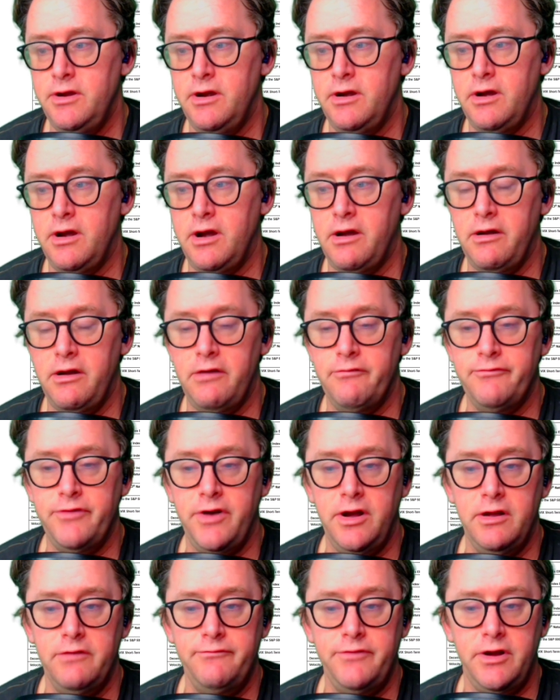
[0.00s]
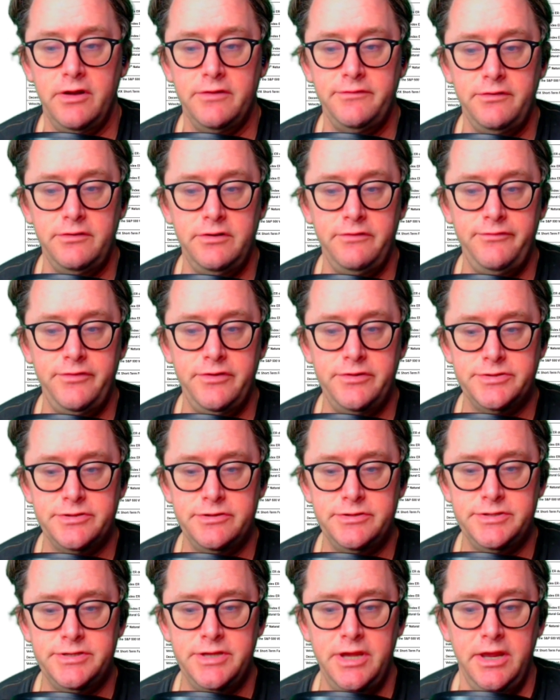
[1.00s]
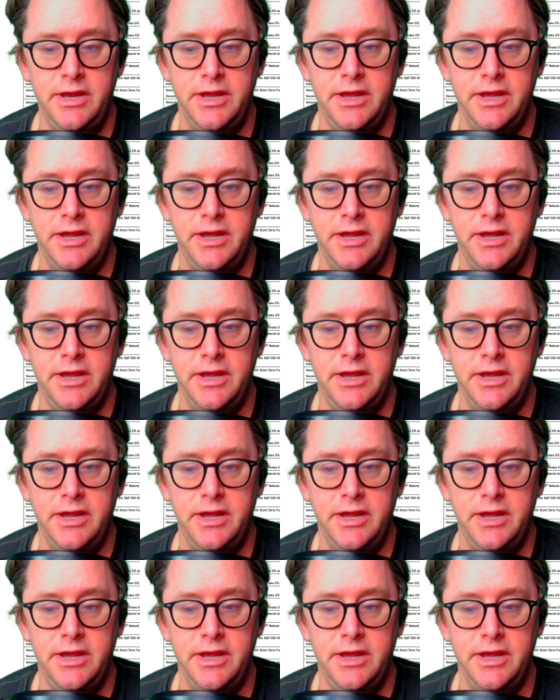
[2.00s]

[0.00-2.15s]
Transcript: volatility futures,